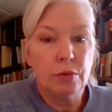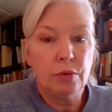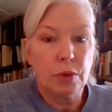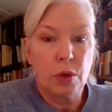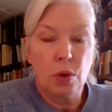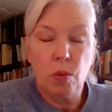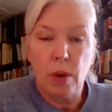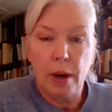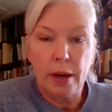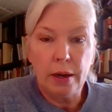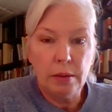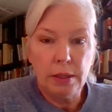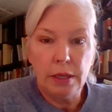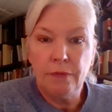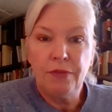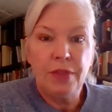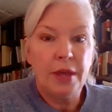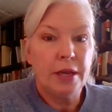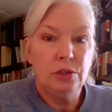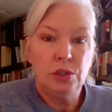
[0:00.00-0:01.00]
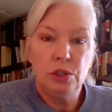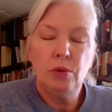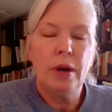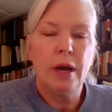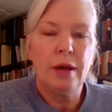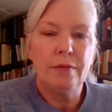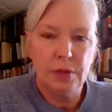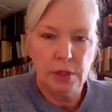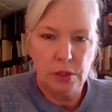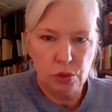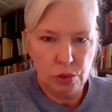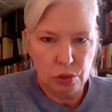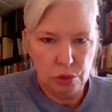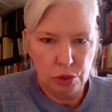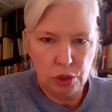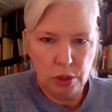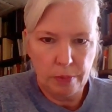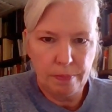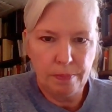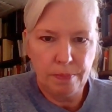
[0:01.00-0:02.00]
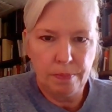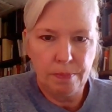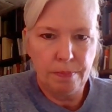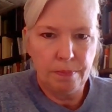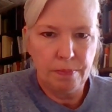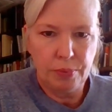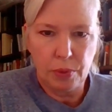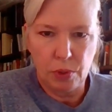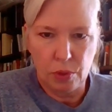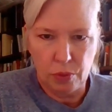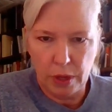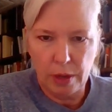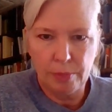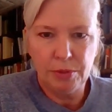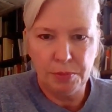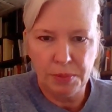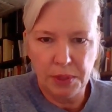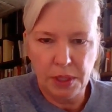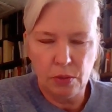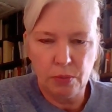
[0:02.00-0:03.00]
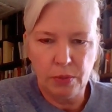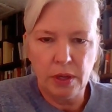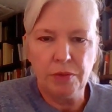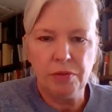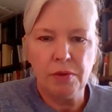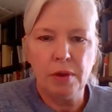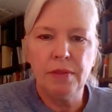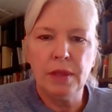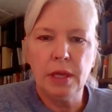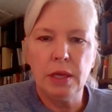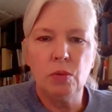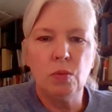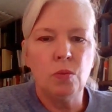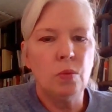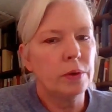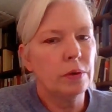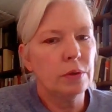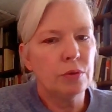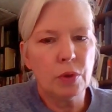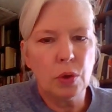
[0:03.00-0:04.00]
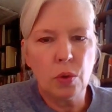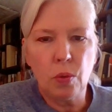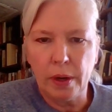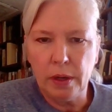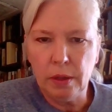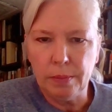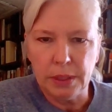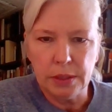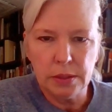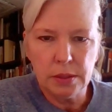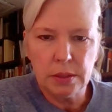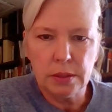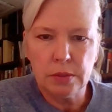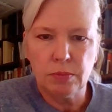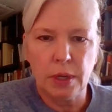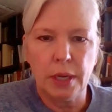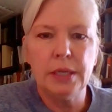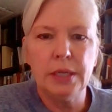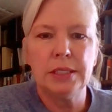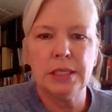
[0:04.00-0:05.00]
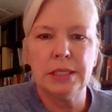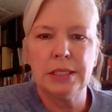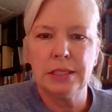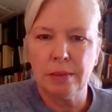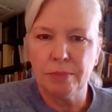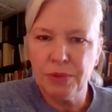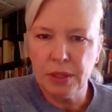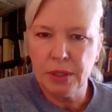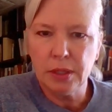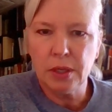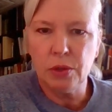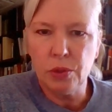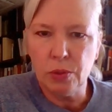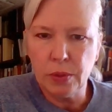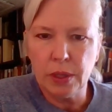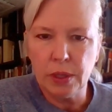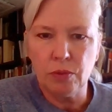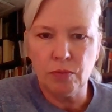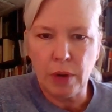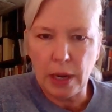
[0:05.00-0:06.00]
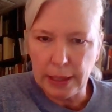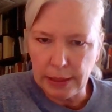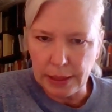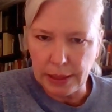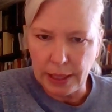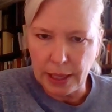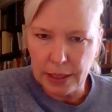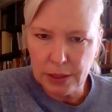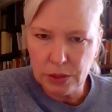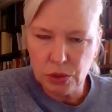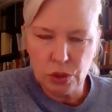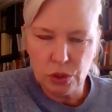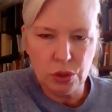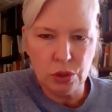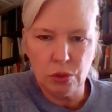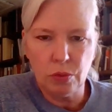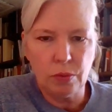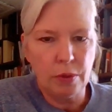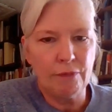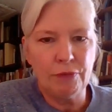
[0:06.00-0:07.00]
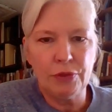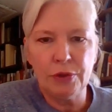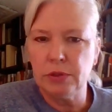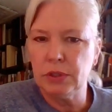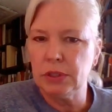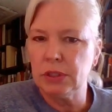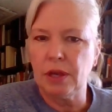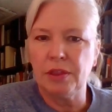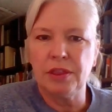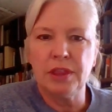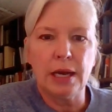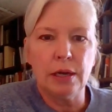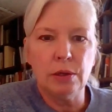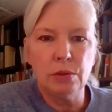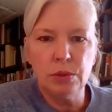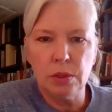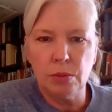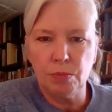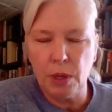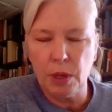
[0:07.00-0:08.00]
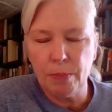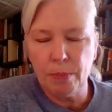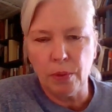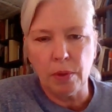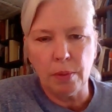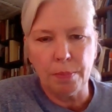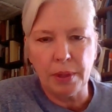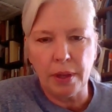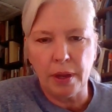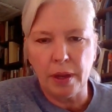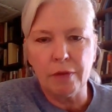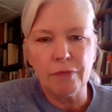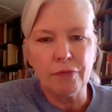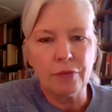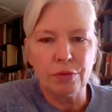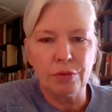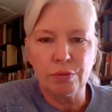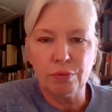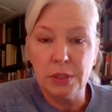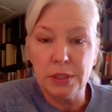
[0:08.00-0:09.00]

are the if they do have an internship program to begin with, and then what are the requirements, right? Is it something that you can readily get into? If there's 1,000 people applying for